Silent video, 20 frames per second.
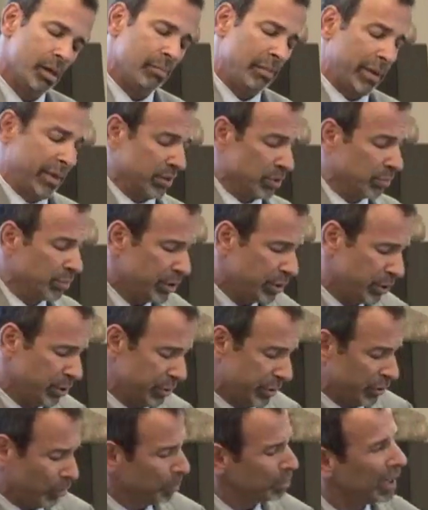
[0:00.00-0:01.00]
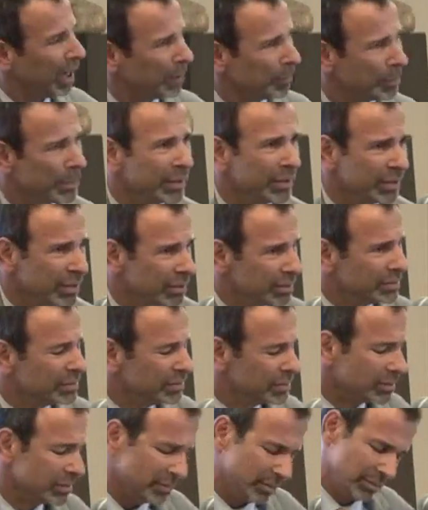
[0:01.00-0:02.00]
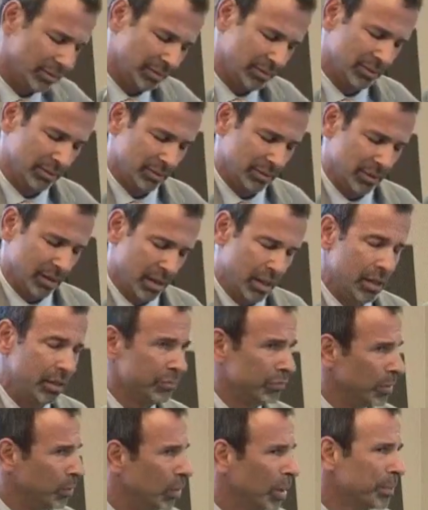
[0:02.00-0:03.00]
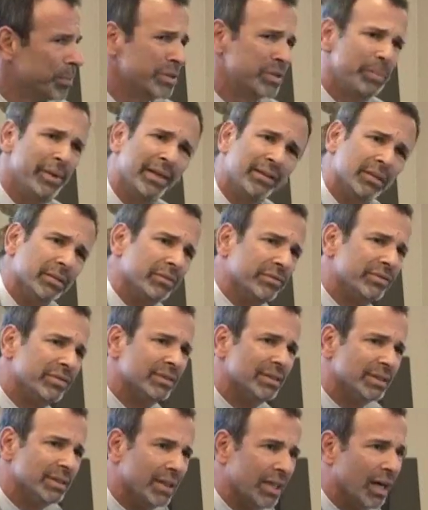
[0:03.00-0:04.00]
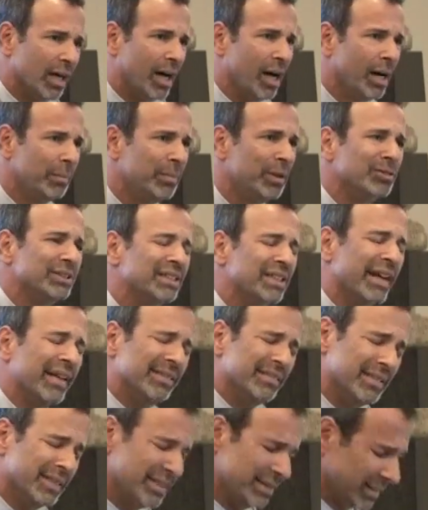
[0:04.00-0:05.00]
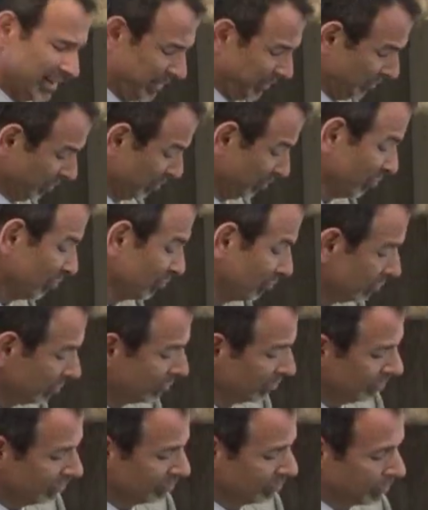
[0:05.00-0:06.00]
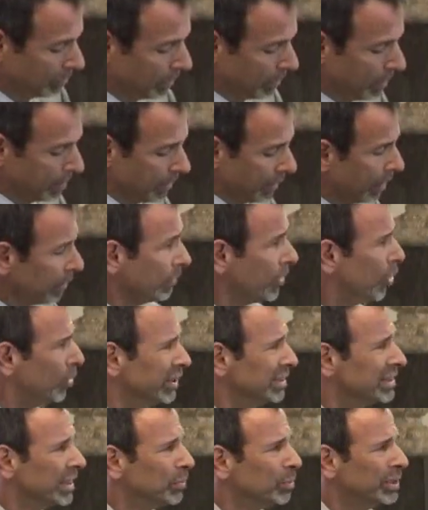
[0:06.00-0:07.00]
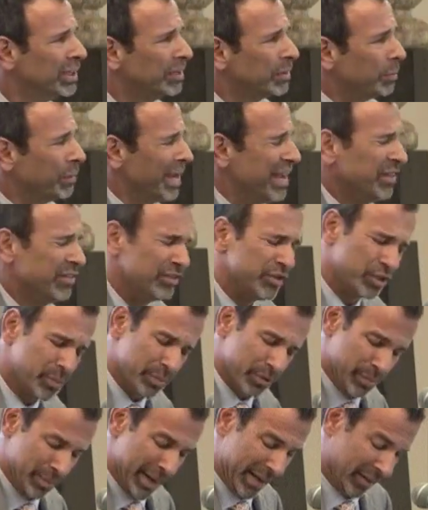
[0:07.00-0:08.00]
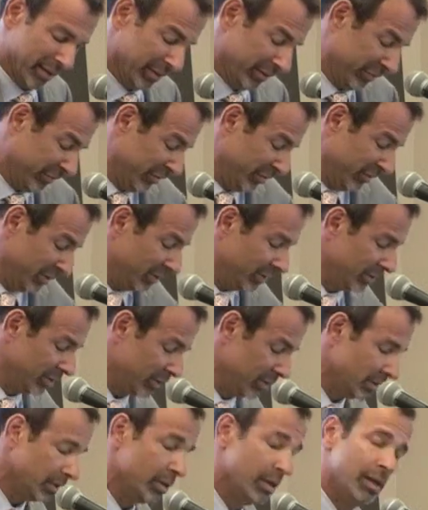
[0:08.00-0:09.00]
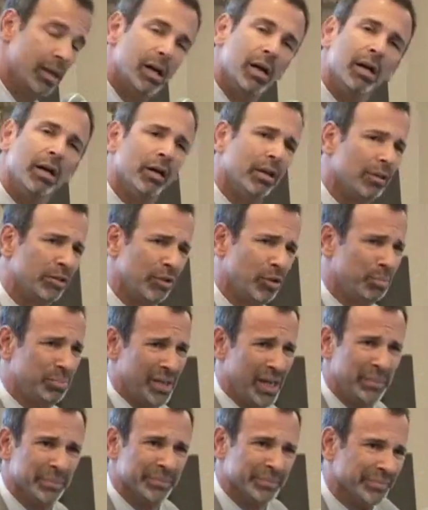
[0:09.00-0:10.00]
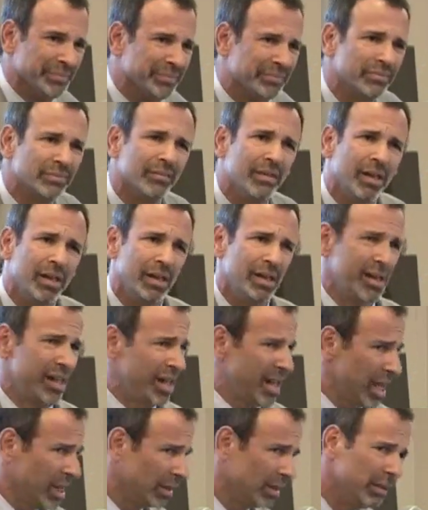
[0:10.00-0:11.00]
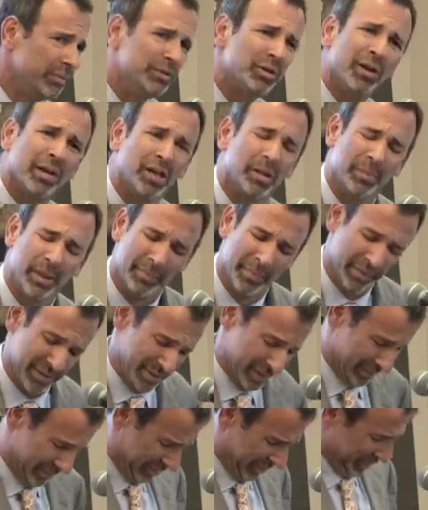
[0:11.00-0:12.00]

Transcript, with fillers: my answer was sure, no problem, but from what perspective? I'm no scientist. No, he said, we need a patient's perspective. No problem. I love talking about myself.